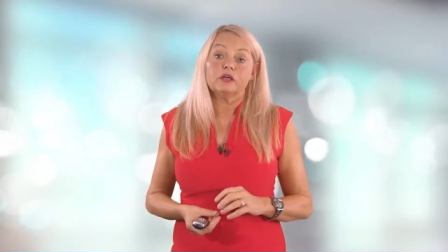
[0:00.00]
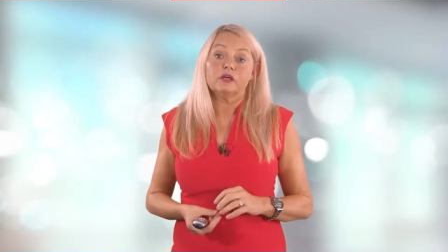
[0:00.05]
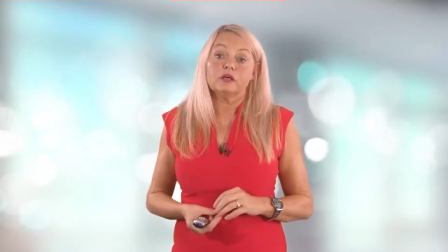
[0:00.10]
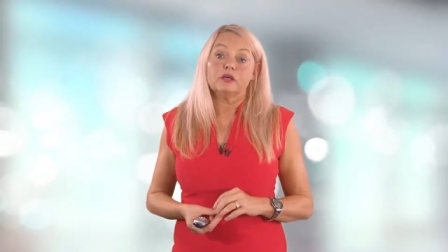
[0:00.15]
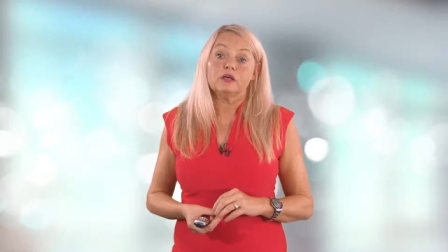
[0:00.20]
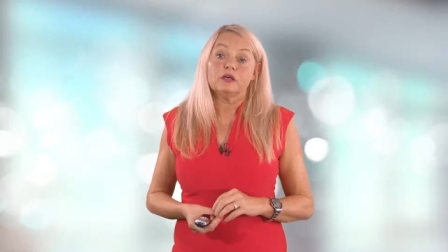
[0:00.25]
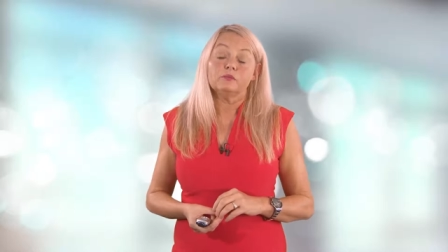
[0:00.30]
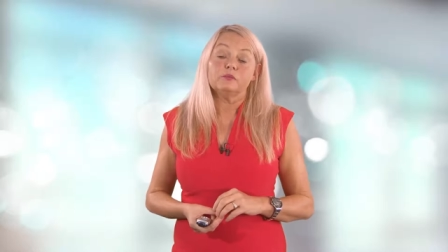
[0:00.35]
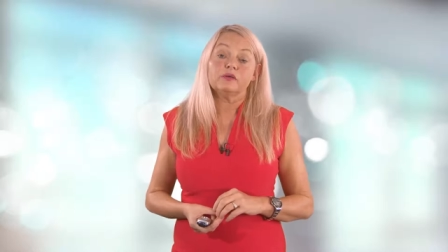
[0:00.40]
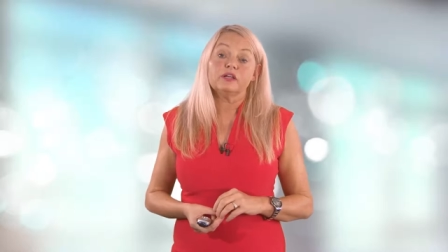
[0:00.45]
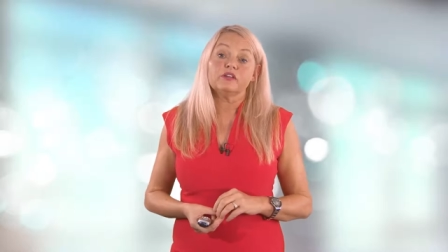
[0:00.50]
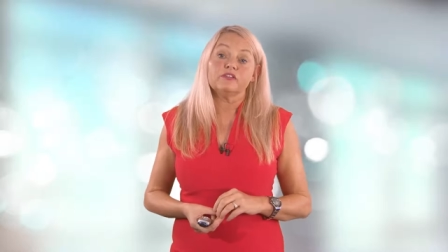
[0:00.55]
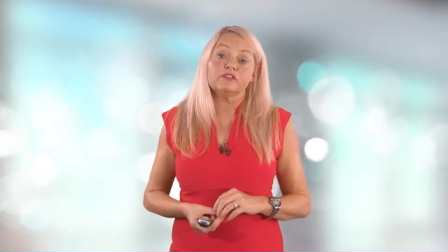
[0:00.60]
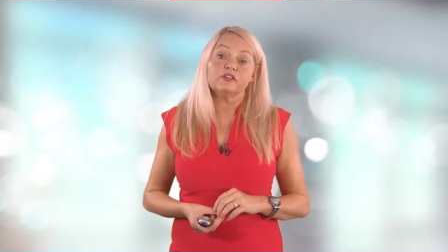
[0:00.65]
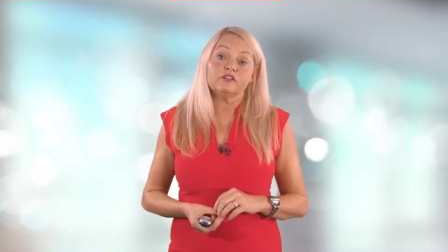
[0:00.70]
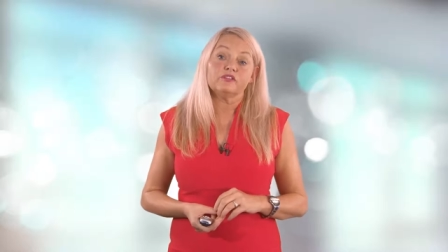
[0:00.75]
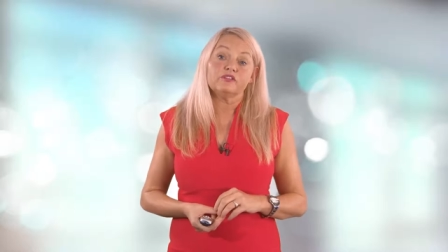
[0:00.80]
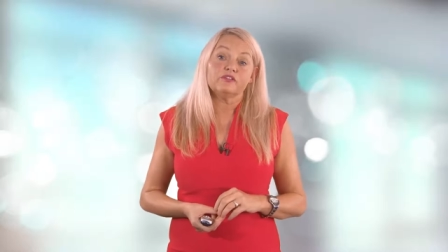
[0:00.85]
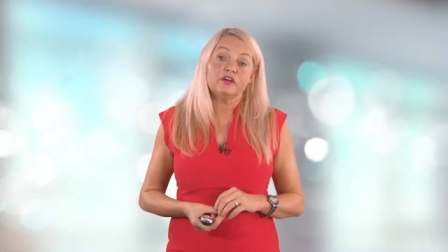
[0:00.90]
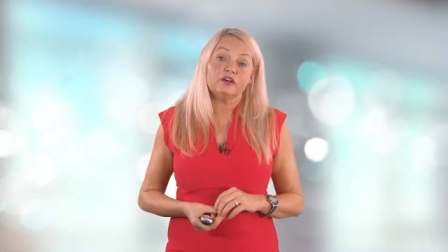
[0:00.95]
um, because
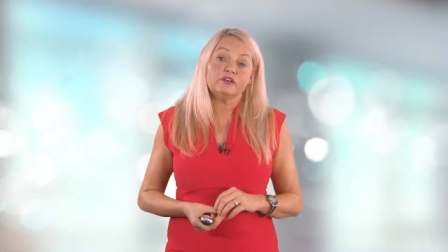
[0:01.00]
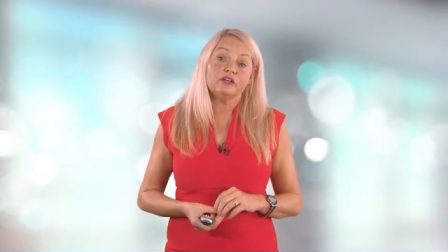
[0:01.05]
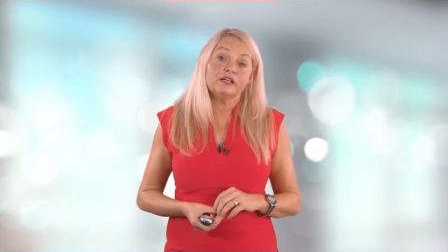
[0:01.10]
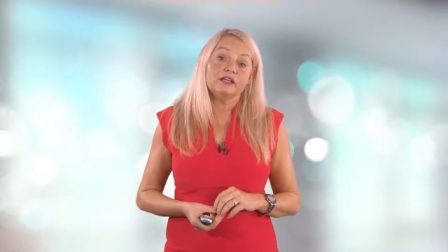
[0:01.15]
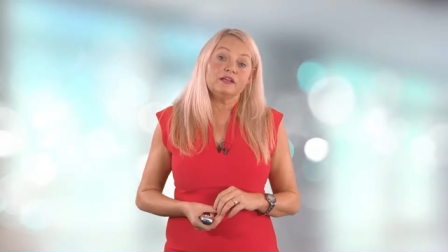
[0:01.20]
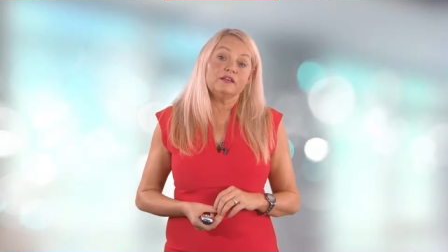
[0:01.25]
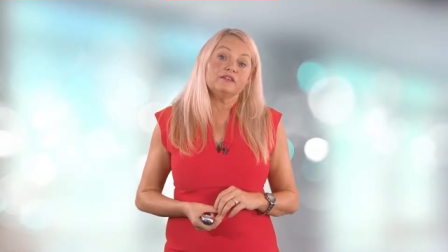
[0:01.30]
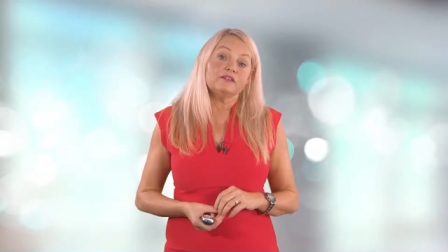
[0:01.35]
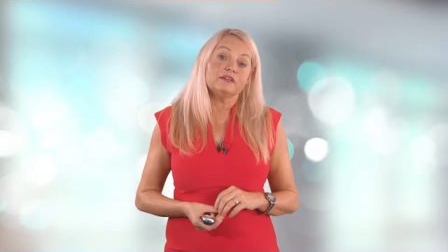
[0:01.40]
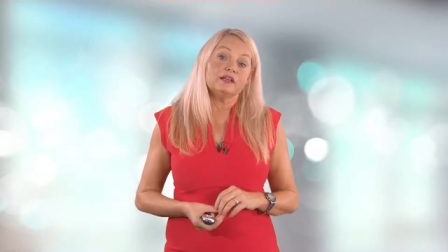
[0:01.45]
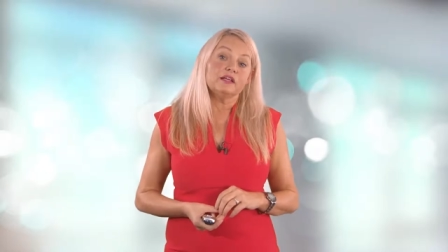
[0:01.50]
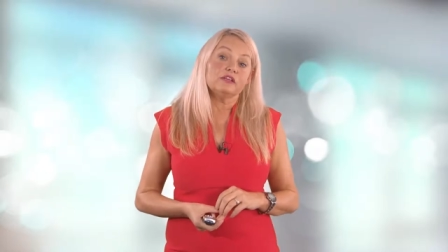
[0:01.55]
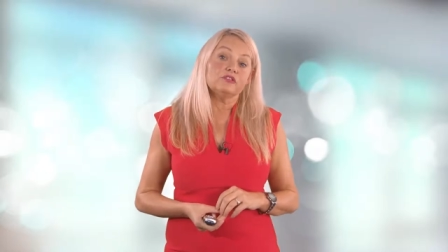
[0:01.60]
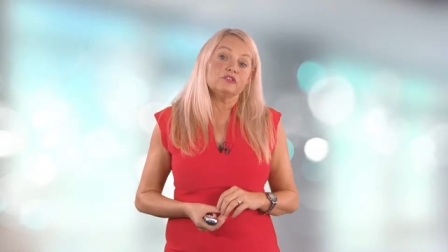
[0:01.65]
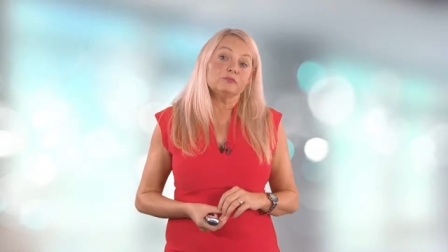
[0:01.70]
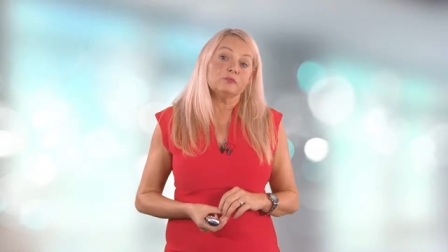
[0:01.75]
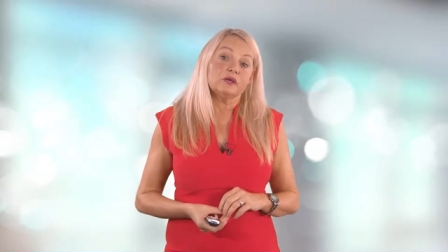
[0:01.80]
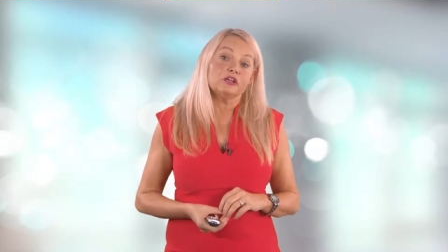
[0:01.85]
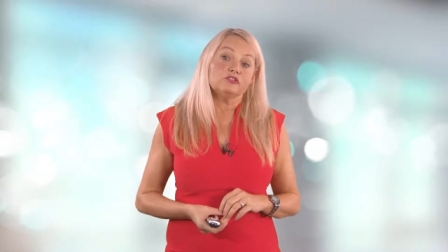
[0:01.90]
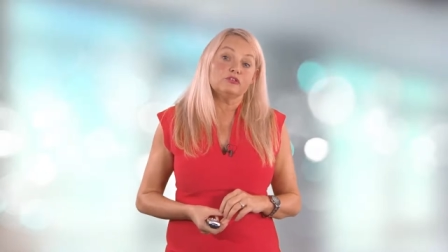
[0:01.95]
it's very easy
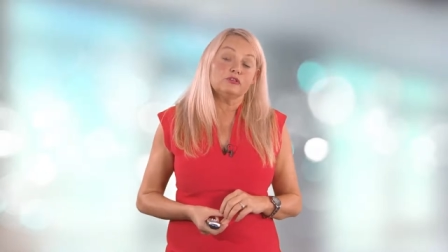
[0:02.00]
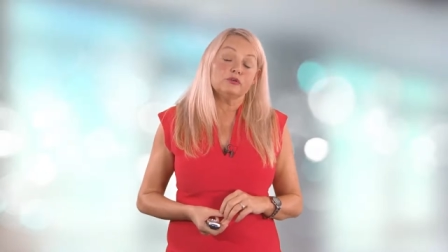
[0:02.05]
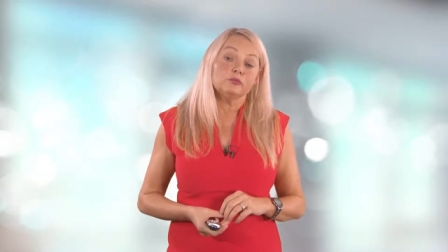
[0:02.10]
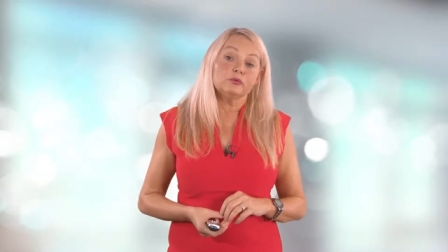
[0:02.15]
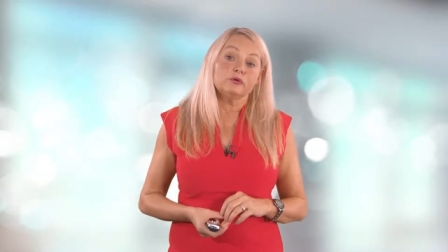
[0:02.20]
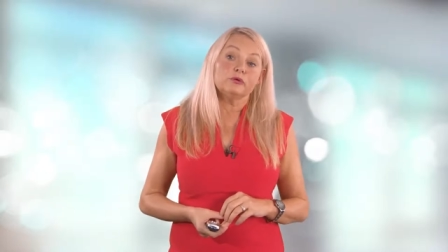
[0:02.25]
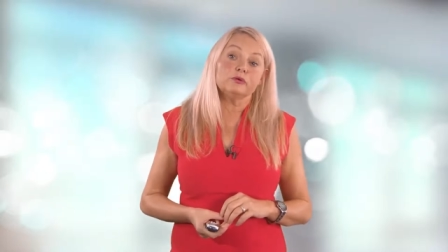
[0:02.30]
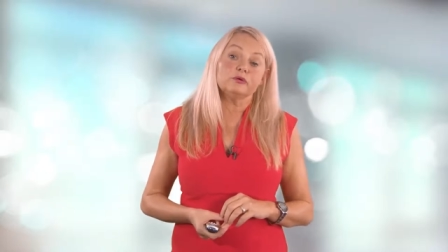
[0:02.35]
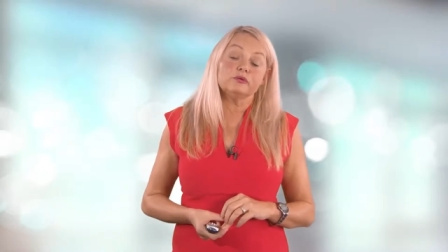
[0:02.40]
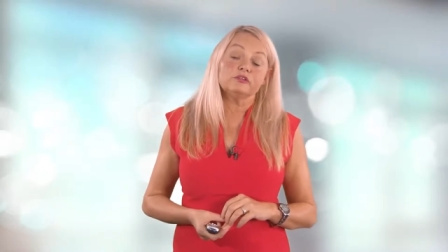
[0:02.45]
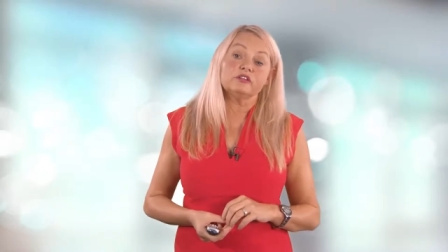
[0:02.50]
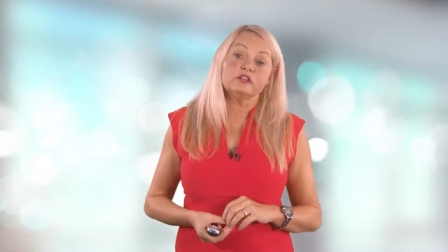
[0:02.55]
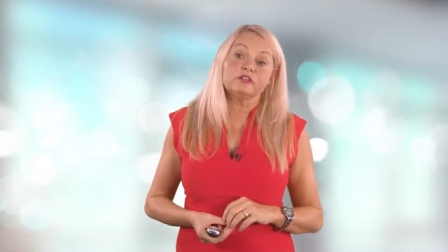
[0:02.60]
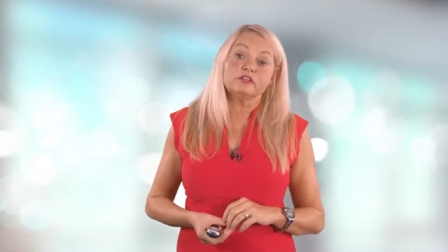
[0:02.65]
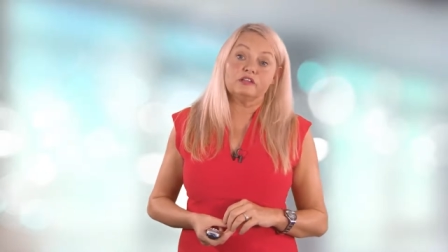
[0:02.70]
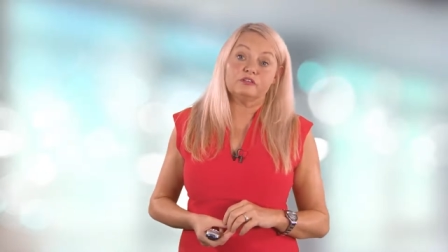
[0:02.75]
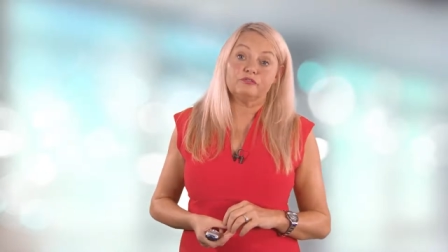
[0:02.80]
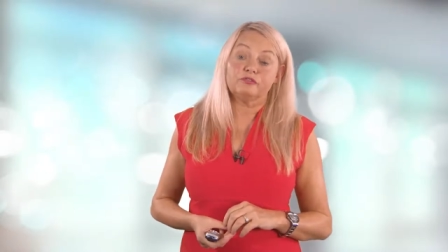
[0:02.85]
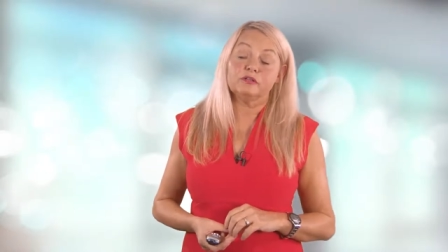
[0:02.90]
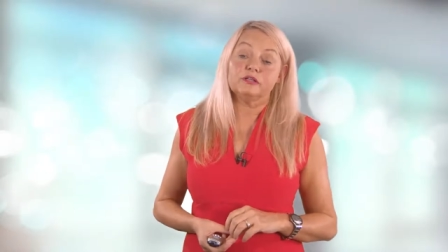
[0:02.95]
to measure a wound
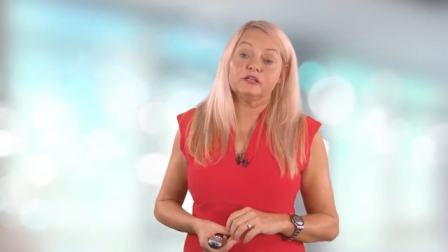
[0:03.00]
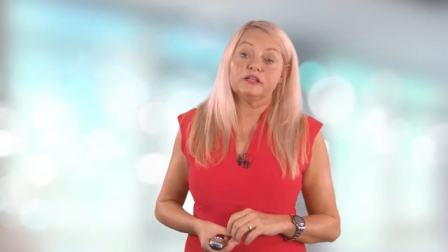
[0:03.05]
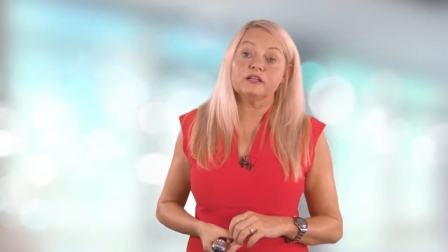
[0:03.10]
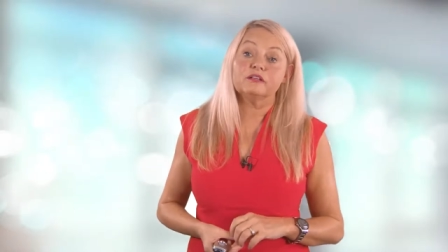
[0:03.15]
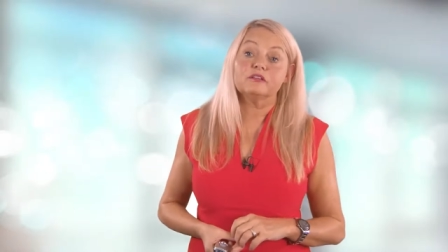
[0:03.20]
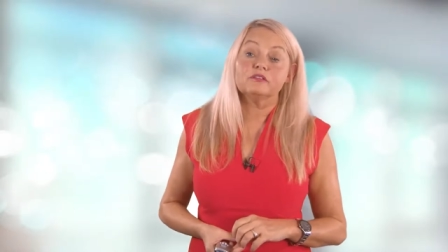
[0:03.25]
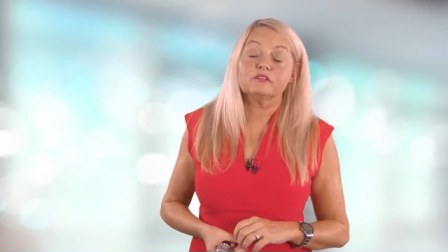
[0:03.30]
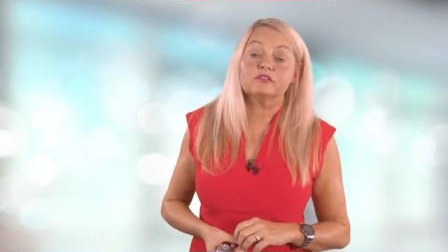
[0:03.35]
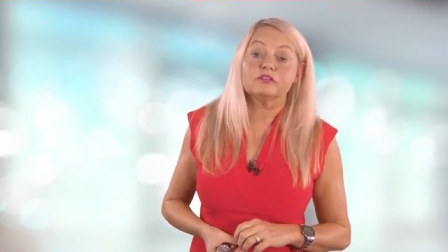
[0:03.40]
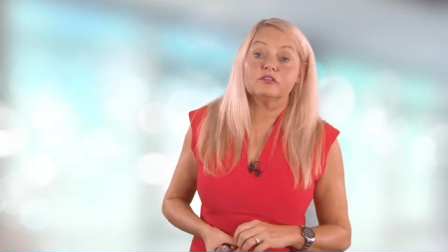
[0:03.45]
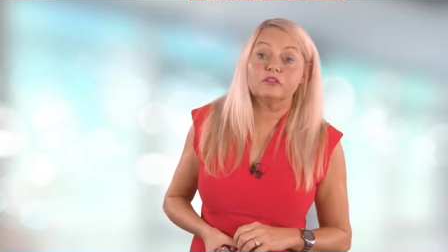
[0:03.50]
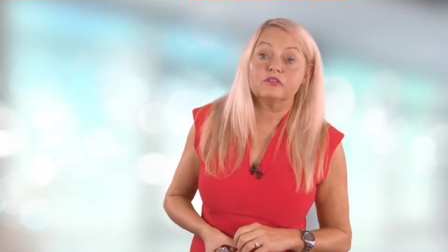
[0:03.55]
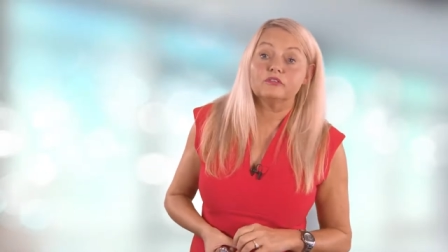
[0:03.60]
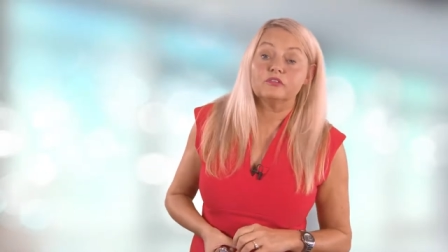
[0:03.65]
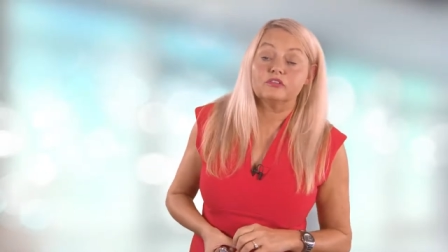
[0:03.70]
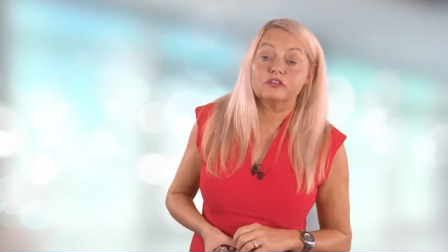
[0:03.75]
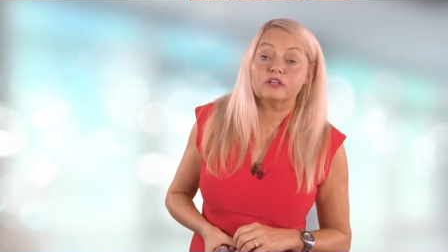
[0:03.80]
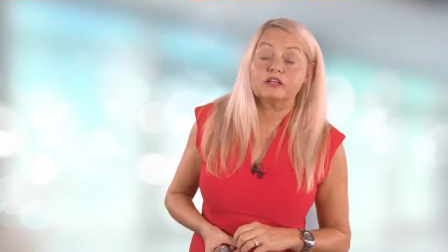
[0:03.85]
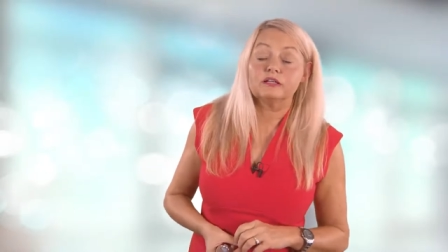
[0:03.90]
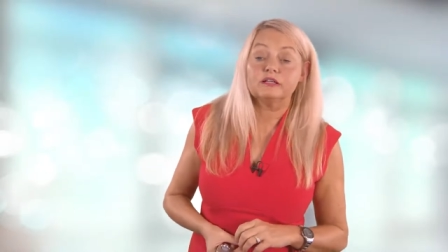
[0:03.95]
differently to
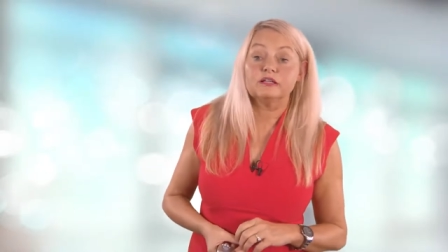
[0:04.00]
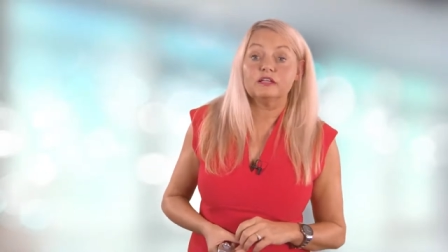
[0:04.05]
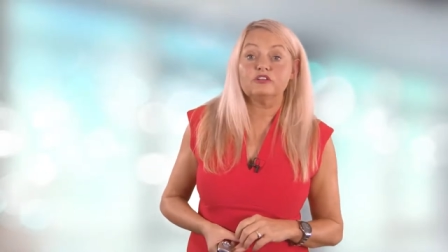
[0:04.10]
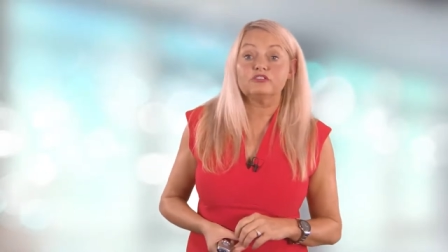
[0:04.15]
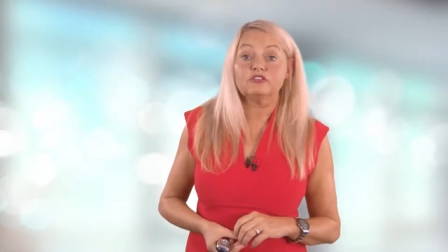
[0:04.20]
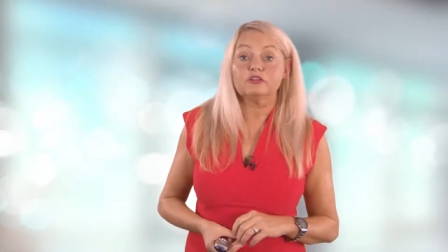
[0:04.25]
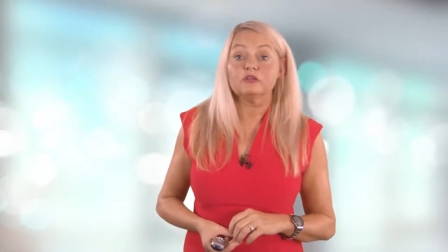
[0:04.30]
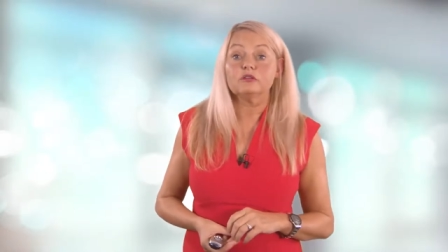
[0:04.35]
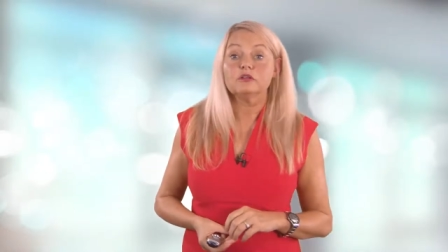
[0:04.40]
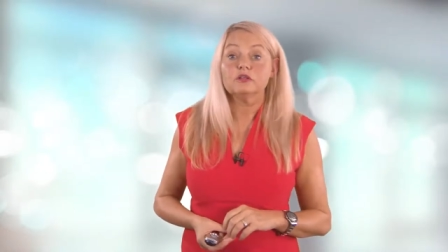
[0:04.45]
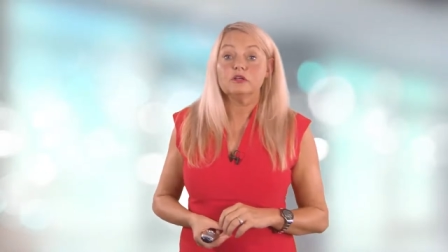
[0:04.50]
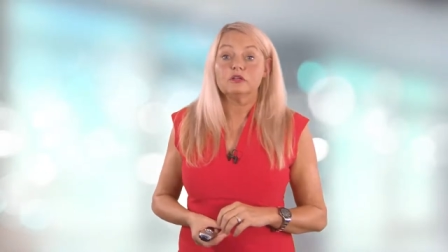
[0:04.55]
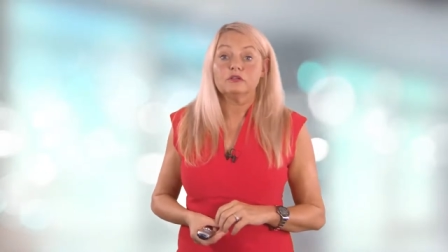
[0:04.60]
the clinician